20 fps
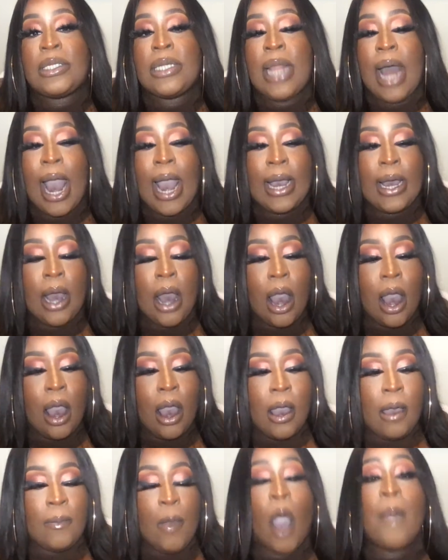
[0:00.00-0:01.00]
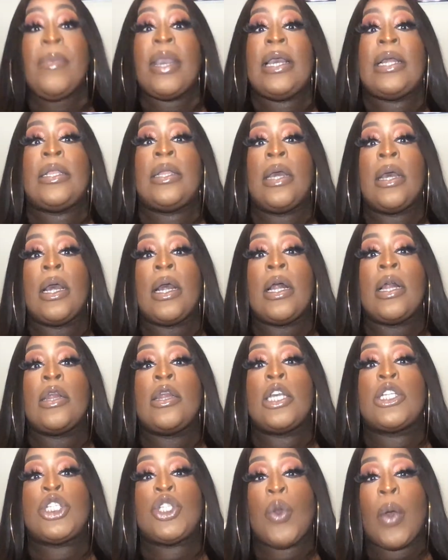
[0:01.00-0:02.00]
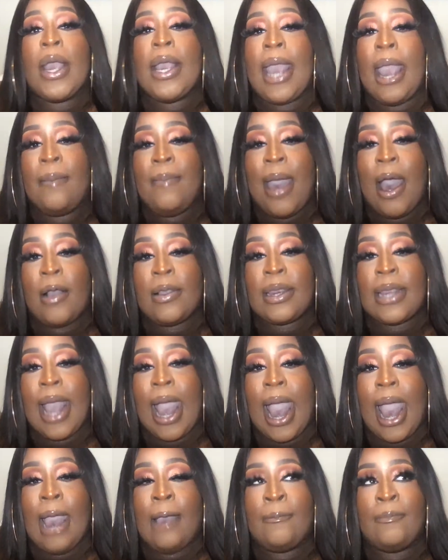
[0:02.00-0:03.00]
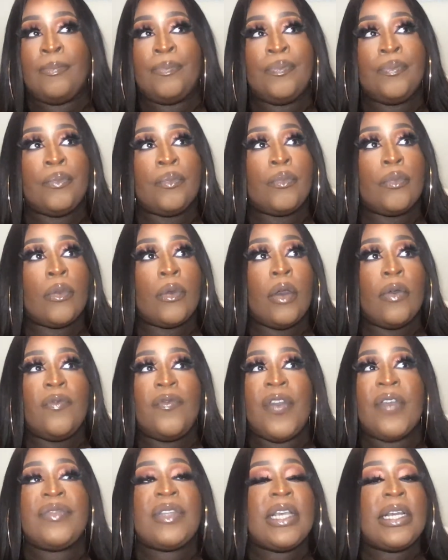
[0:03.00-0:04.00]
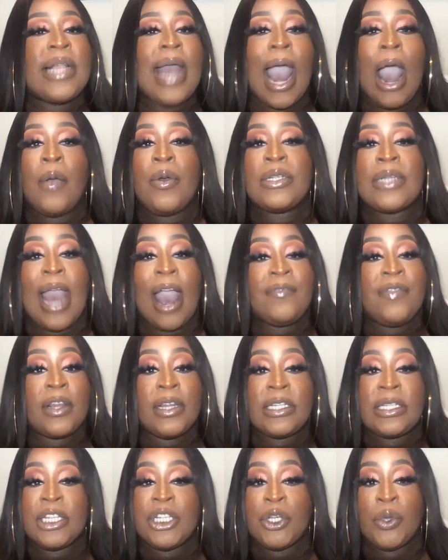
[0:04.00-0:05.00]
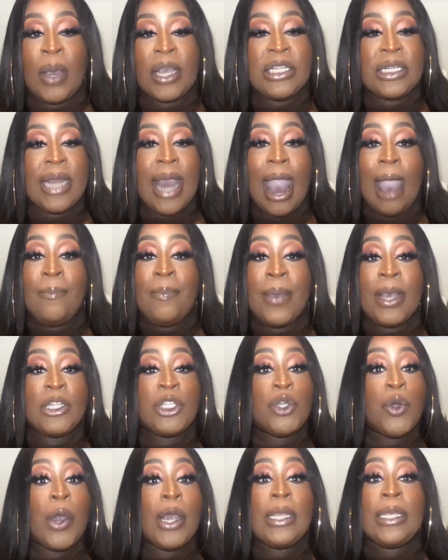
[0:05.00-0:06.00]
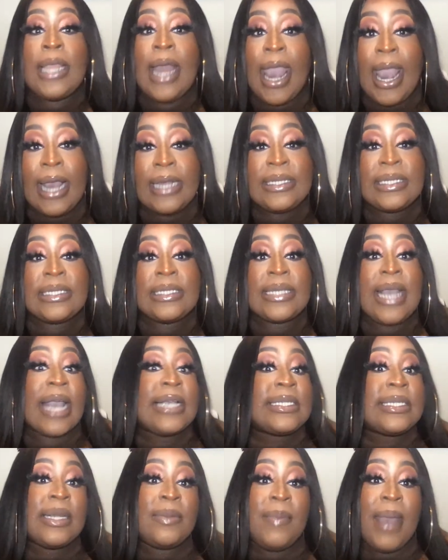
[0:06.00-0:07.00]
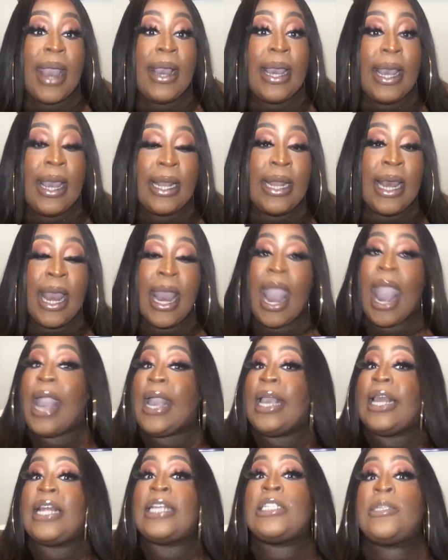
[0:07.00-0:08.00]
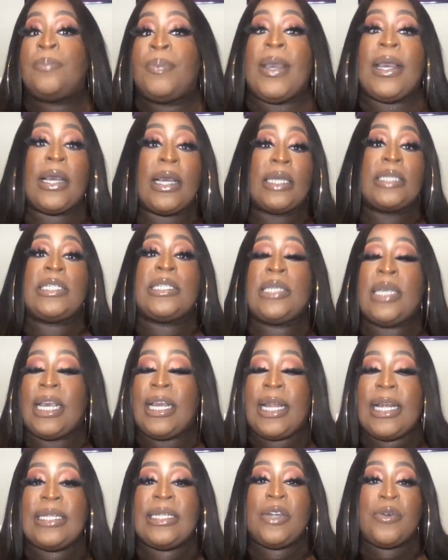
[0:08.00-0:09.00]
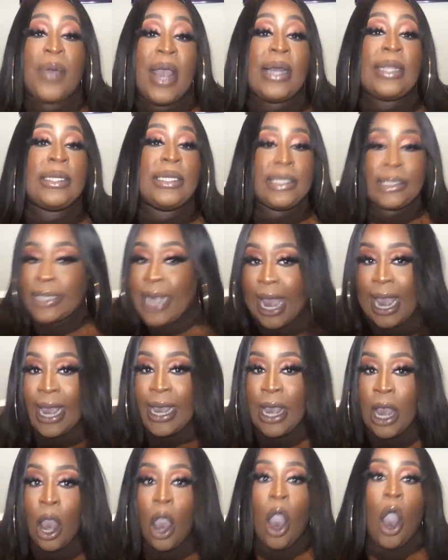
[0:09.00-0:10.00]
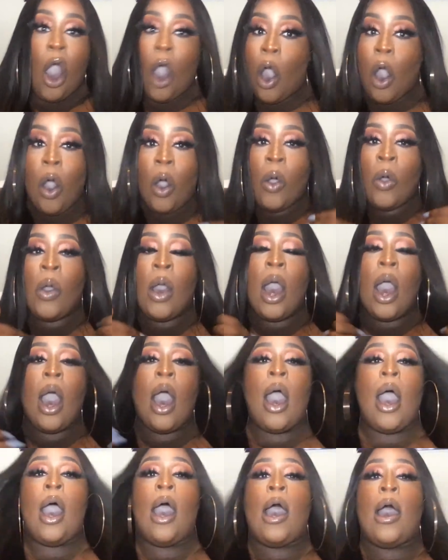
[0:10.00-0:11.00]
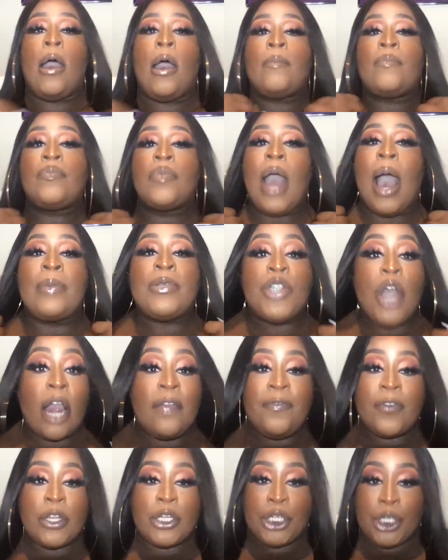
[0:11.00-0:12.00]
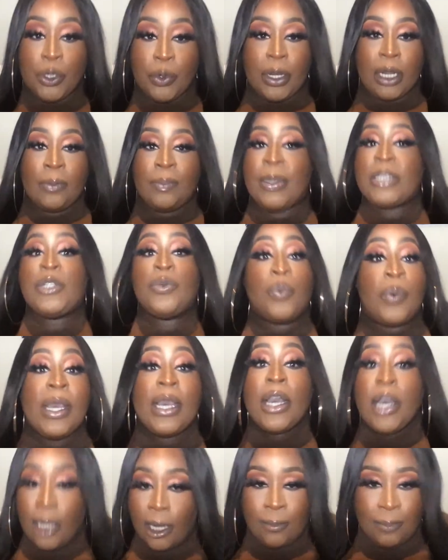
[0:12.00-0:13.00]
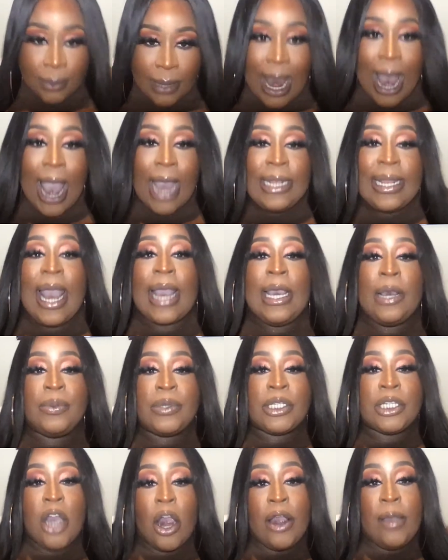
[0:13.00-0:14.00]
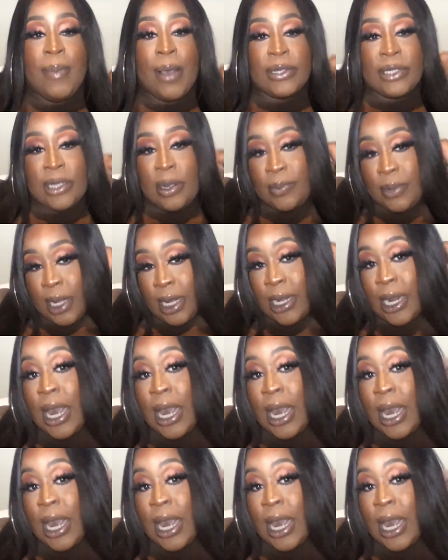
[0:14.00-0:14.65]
like, the story came out that 15 hours after the situation happened, Tory Lanez texted Megan and he didn't directly say, oh, I'm sorry for the shooting, but we could imply that he was sorry about something.